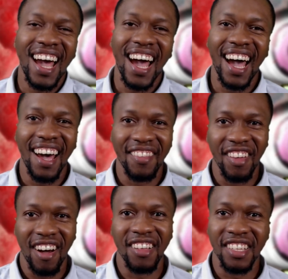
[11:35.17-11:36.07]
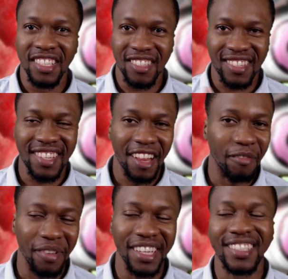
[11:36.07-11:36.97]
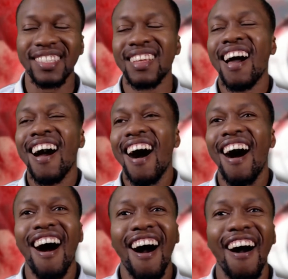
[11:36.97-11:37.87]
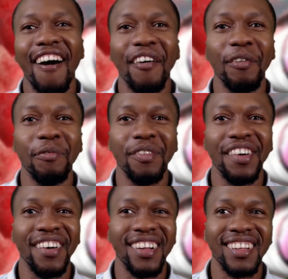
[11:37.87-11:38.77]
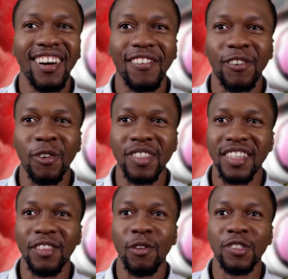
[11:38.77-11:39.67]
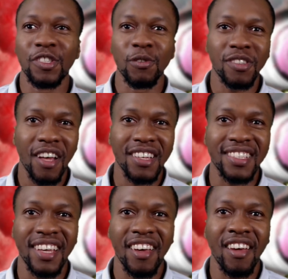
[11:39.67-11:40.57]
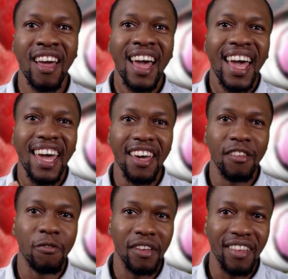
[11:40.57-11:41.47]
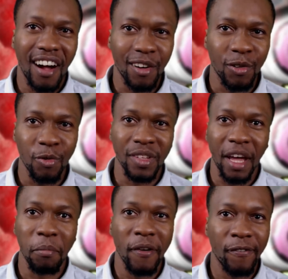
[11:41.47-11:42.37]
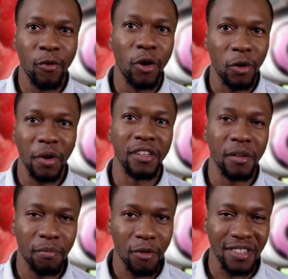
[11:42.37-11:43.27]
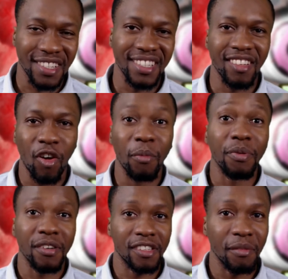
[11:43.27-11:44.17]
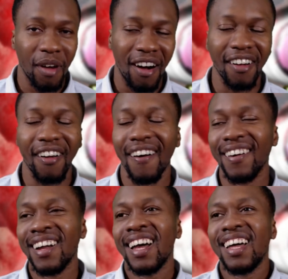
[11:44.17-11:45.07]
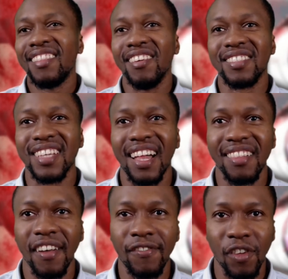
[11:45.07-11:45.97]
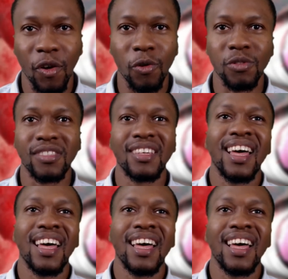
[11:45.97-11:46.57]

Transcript: and his cellmates. Of course, they don't show Sasuke in Redaku, like, before going to prison compared to the manga. There's that left out.